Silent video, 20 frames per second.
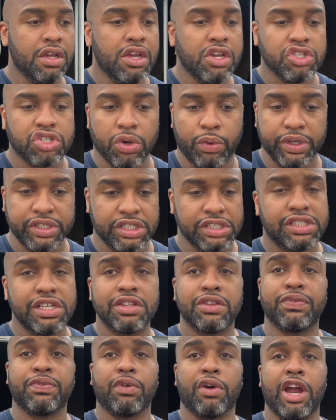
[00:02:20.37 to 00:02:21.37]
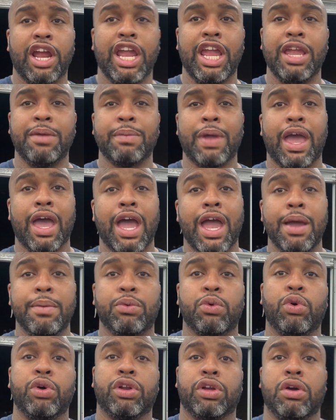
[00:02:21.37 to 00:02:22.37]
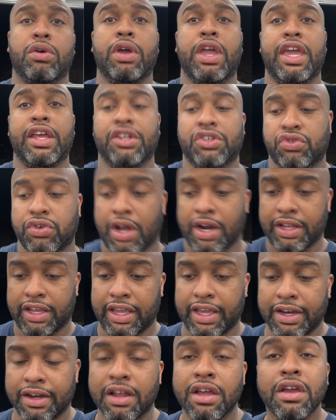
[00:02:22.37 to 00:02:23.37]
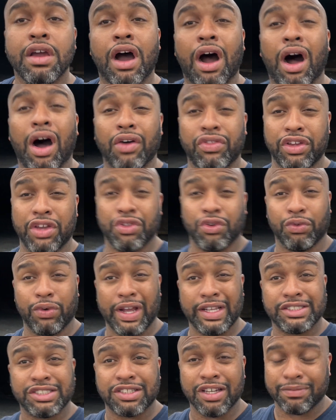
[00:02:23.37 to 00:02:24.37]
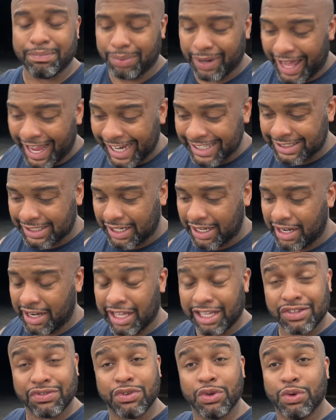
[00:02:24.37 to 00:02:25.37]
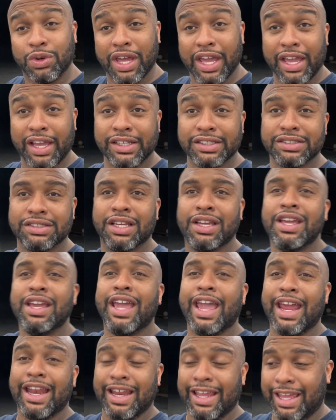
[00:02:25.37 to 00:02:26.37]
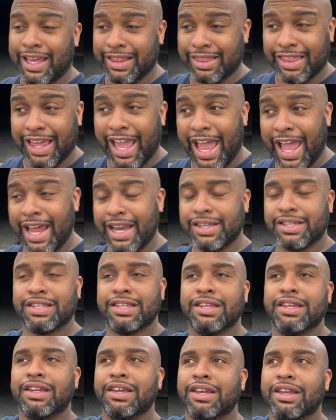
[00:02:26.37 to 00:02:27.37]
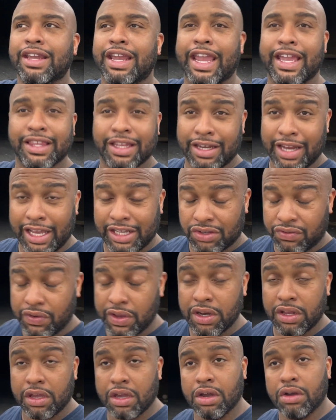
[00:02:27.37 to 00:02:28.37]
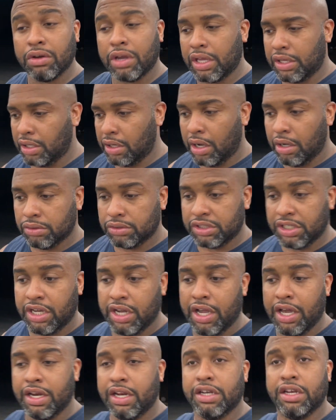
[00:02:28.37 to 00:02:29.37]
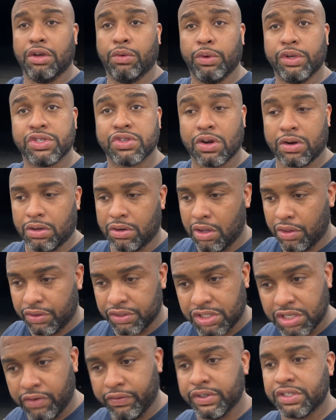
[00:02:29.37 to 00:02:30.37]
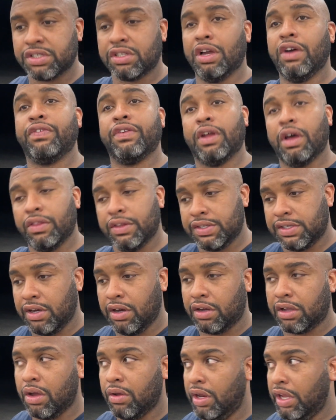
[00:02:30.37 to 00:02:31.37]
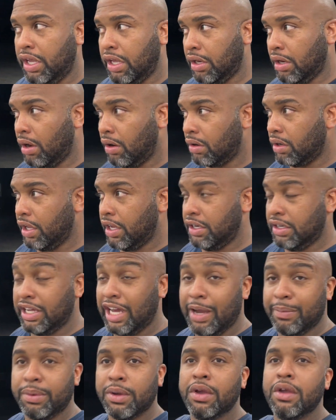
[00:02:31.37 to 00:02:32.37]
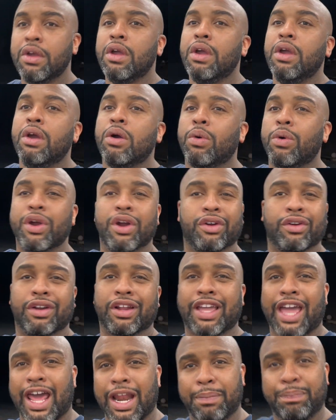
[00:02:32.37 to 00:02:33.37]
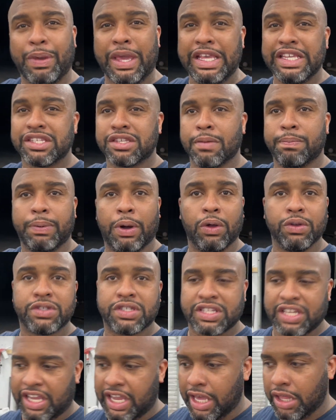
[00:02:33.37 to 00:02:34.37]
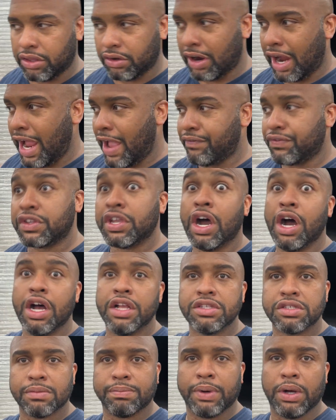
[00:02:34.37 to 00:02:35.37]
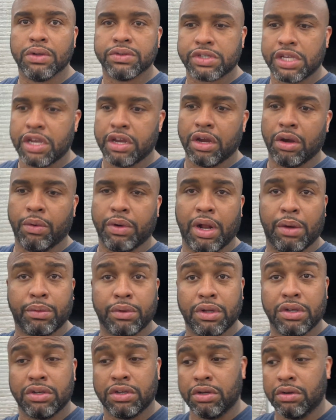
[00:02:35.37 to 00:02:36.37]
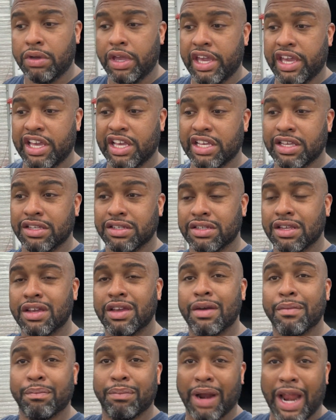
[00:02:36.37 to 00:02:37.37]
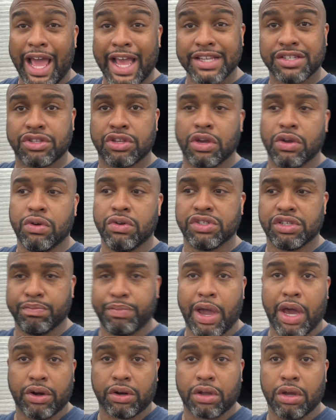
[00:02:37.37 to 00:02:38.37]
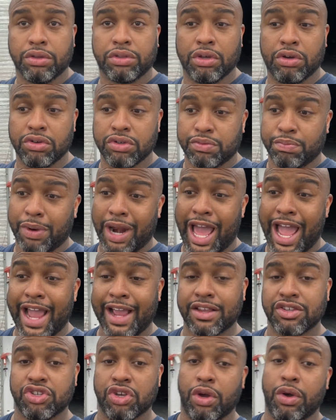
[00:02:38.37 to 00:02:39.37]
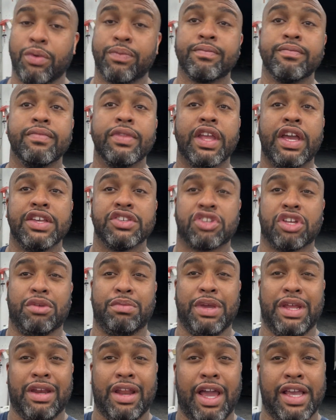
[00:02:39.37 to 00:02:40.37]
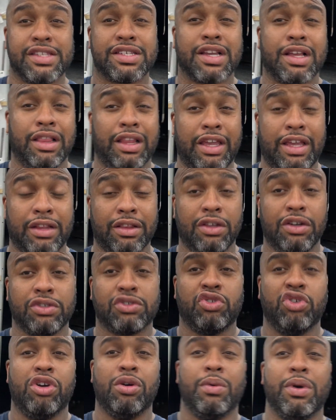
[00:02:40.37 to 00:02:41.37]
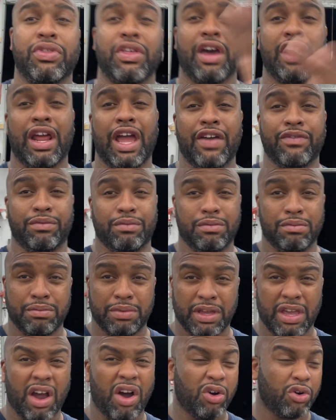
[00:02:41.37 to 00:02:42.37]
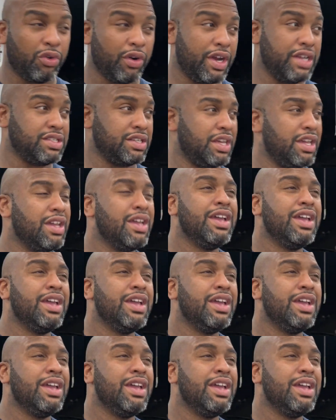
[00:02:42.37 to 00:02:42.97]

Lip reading: So we just did the frame, and I'm going to go ahead and try to get all the other red stuff blasted in the next few days, and then get that in the next video, get it all done, and then we'll start on all the silver stuff and all the Cerakoting, get it all cleaned up. We're going to kind of piece the bolts together. I have tons of bolts here. What I'm going to do is blast those and powder coat those black, so it's going to be a nice clean look to them without having them be all crazy.